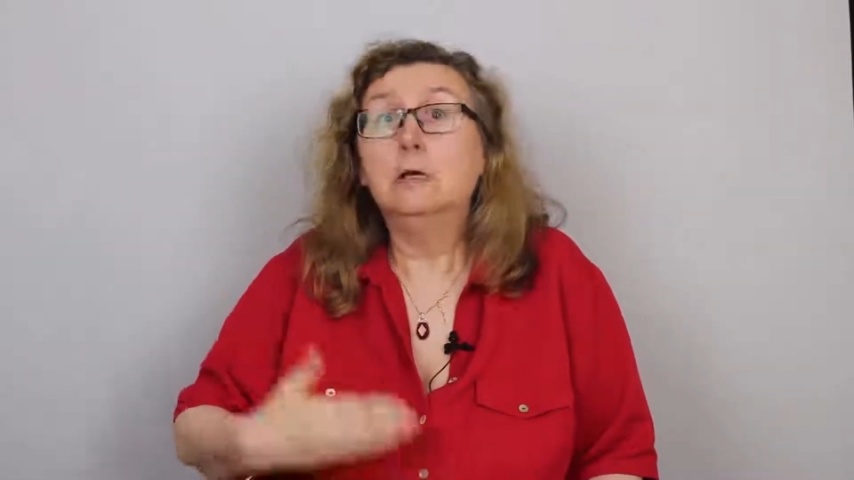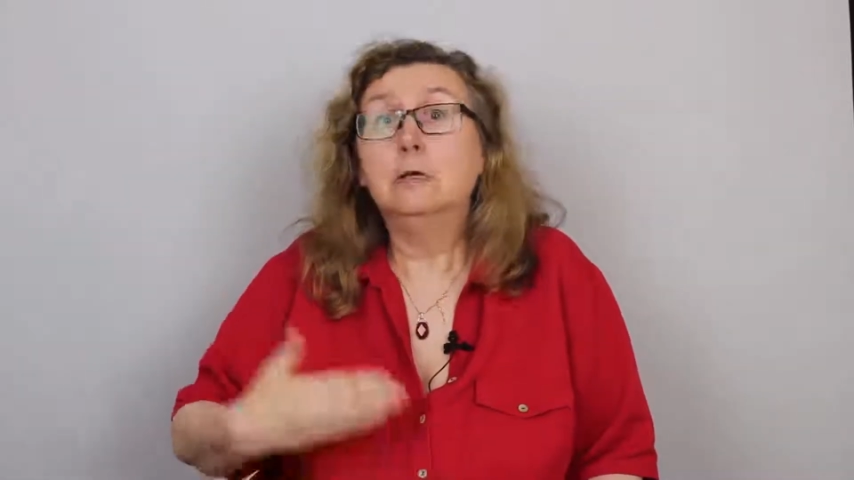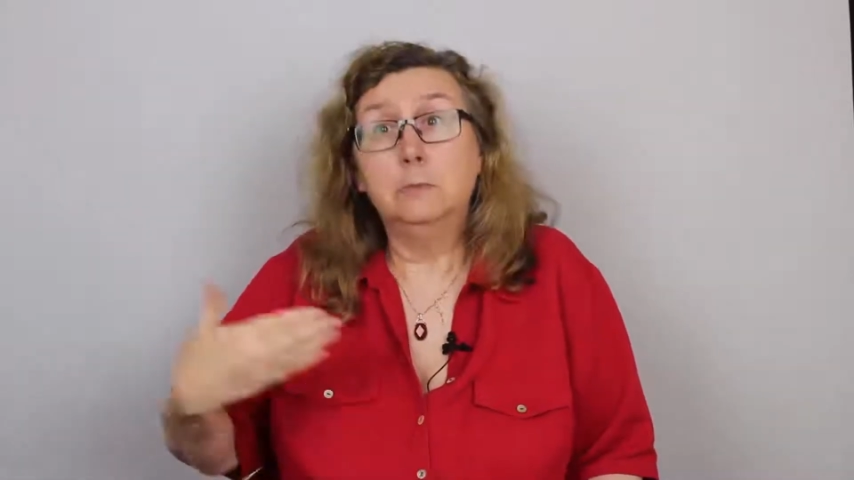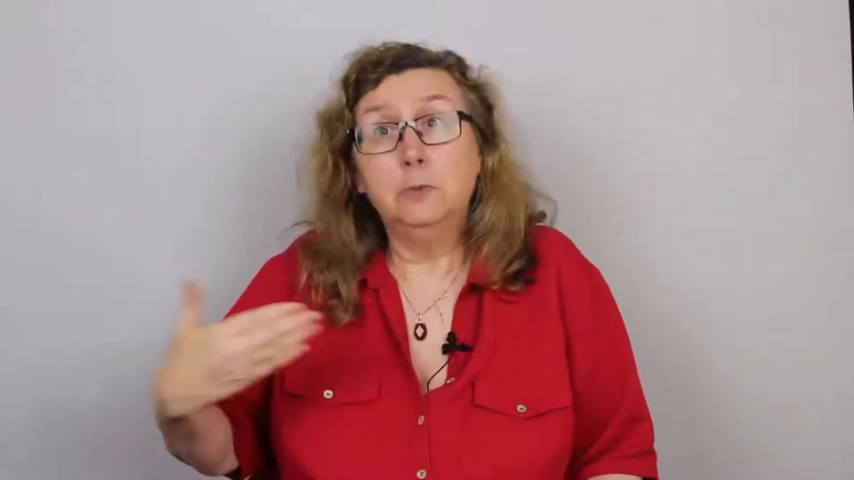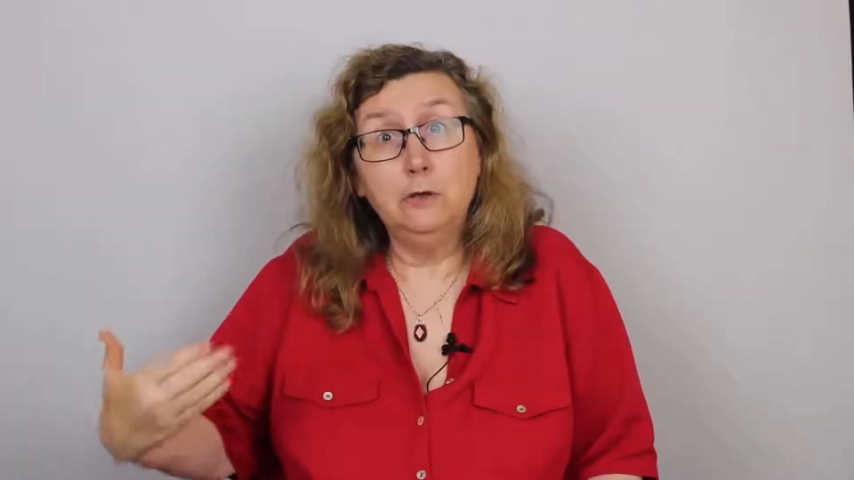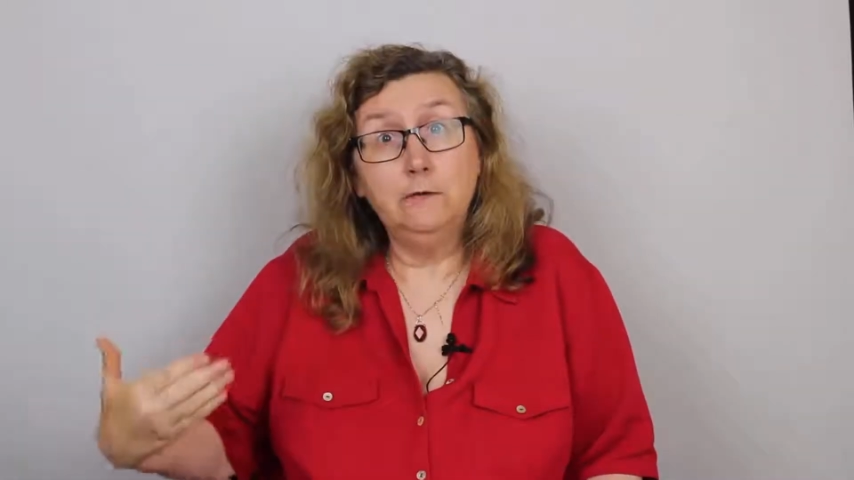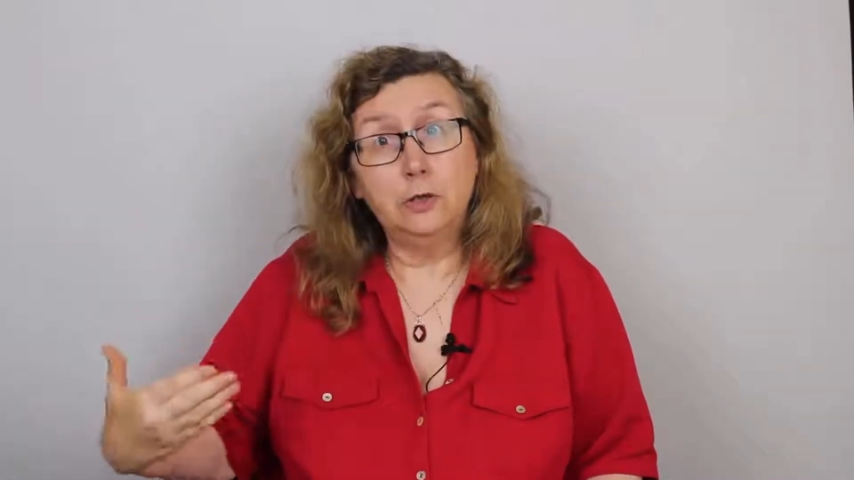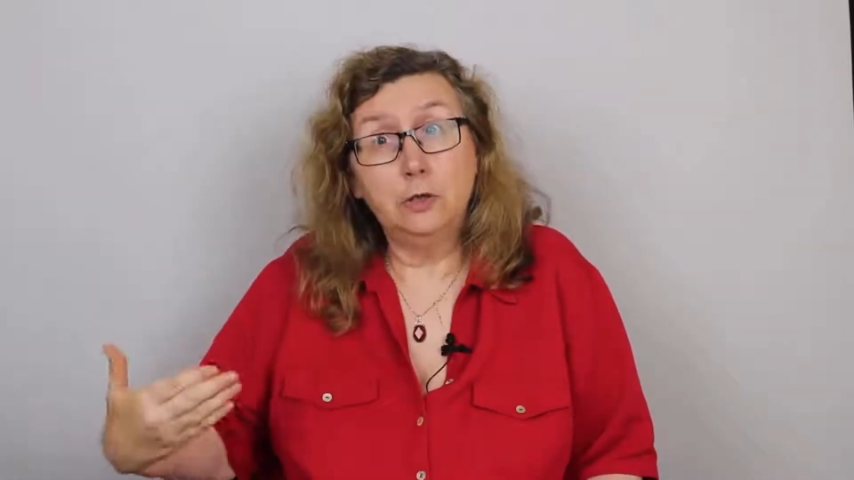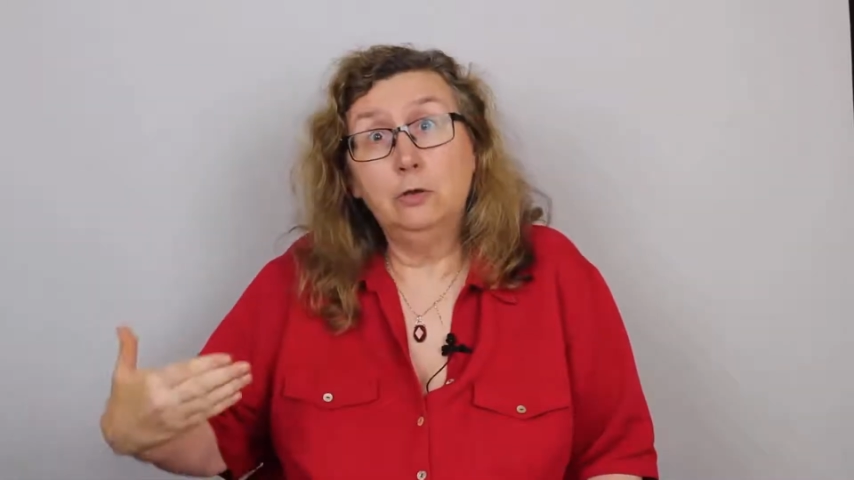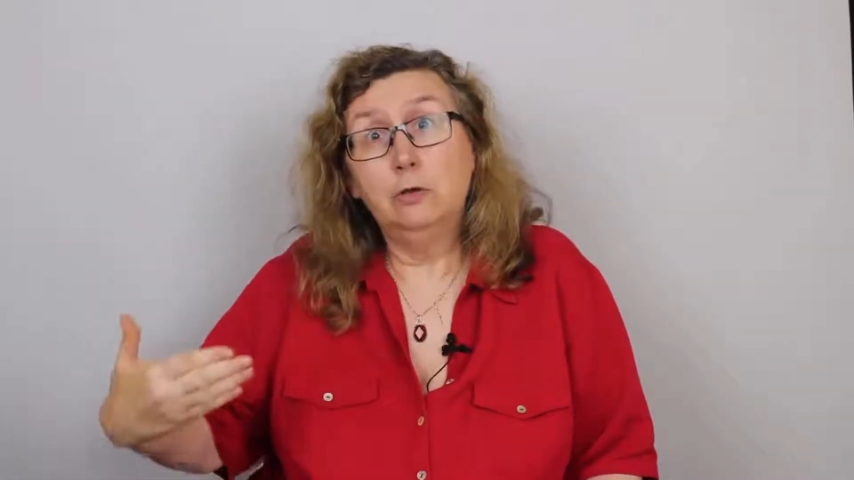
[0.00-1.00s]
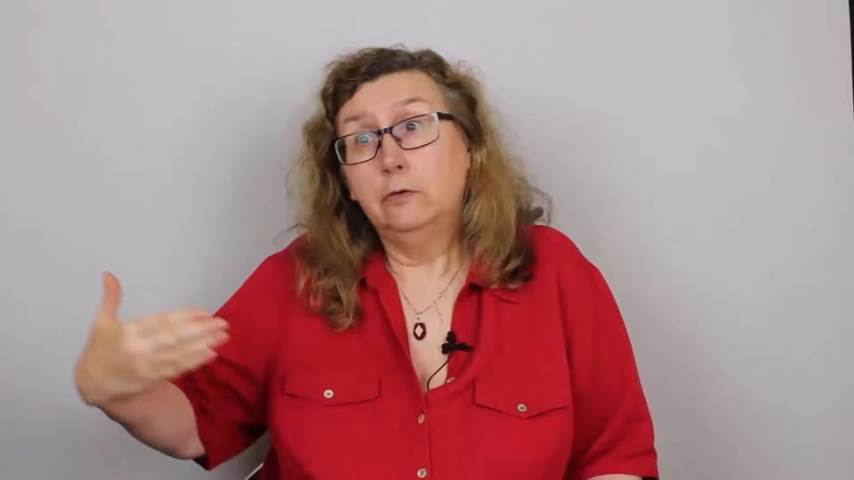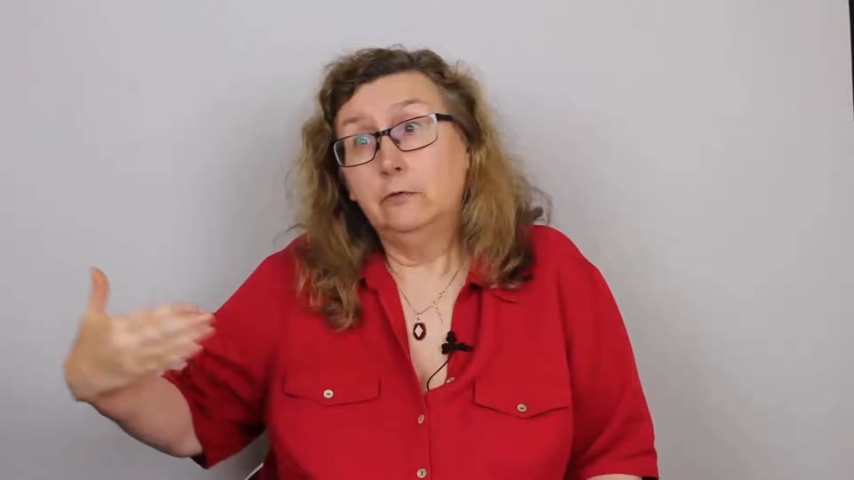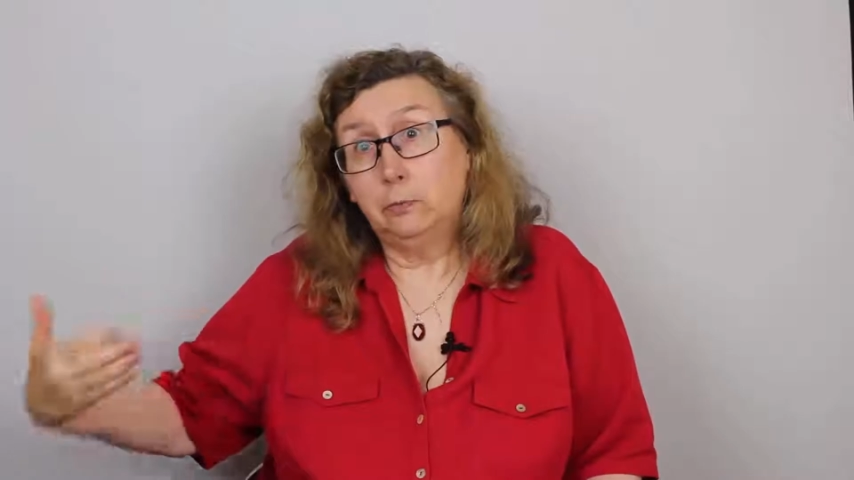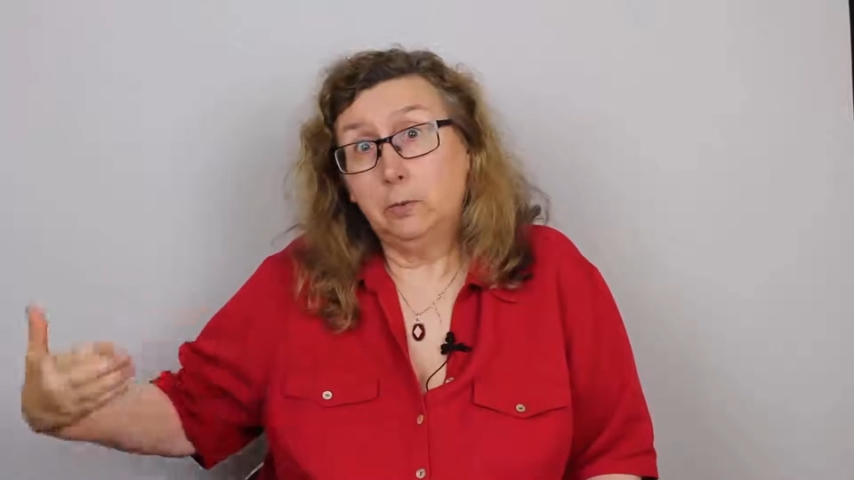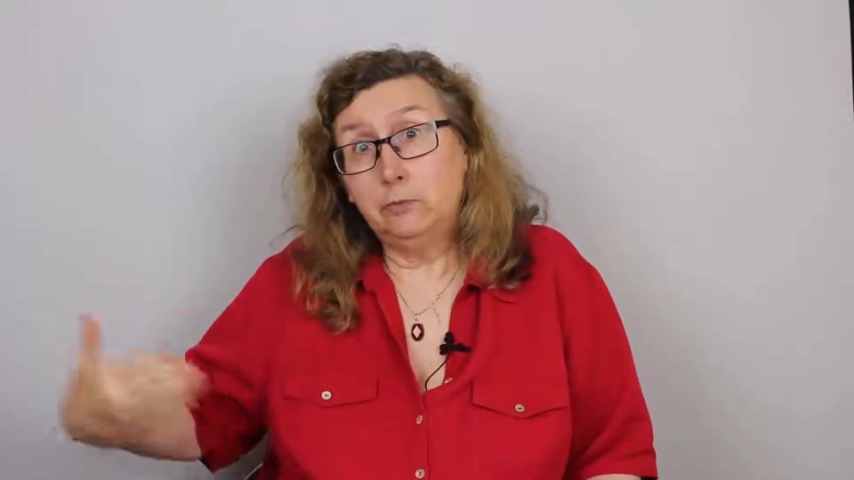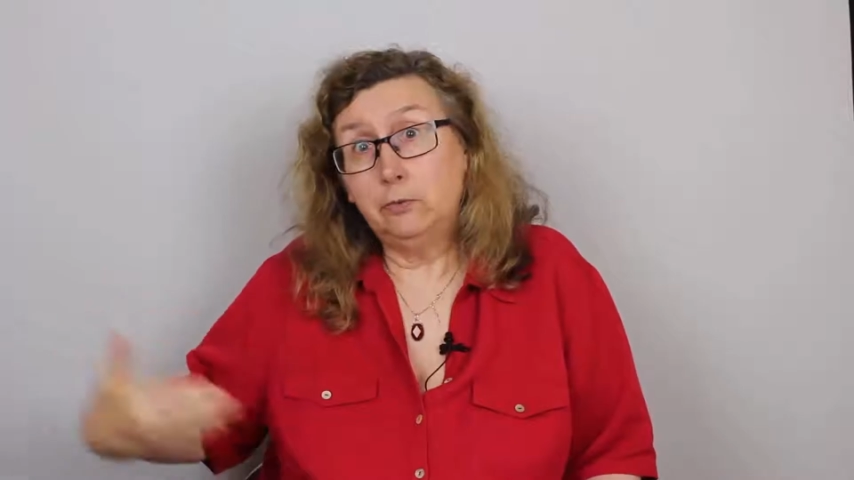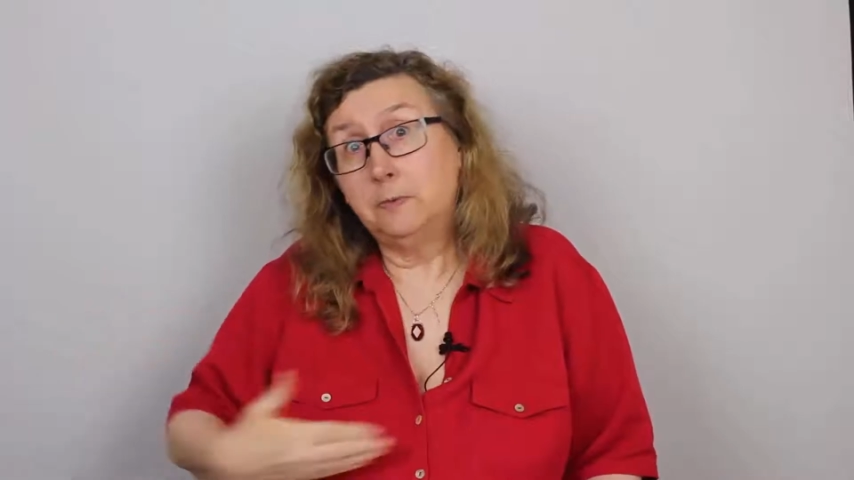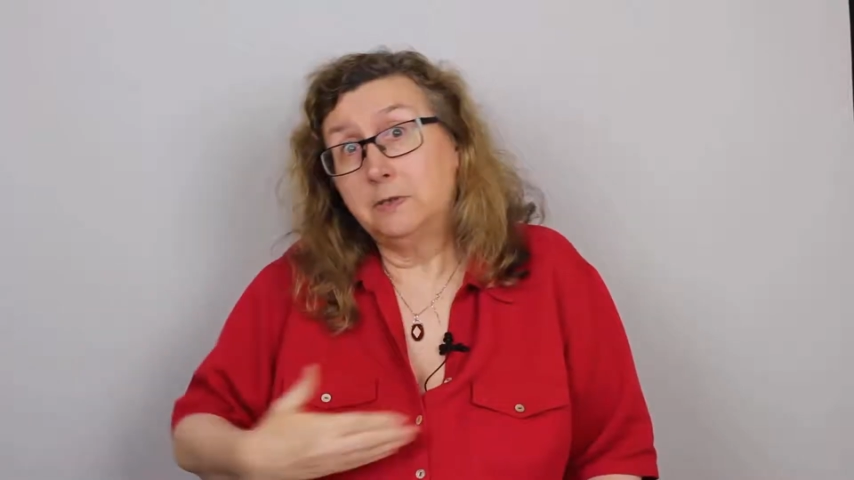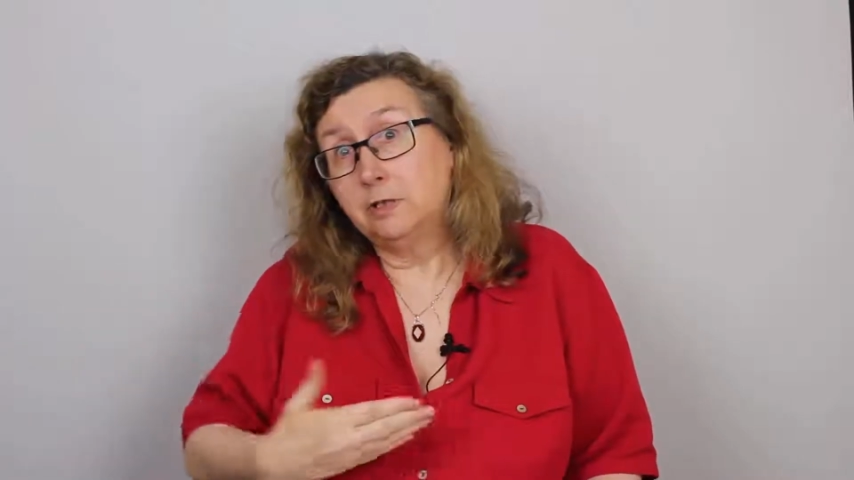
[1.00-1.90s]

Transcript: to move you from one property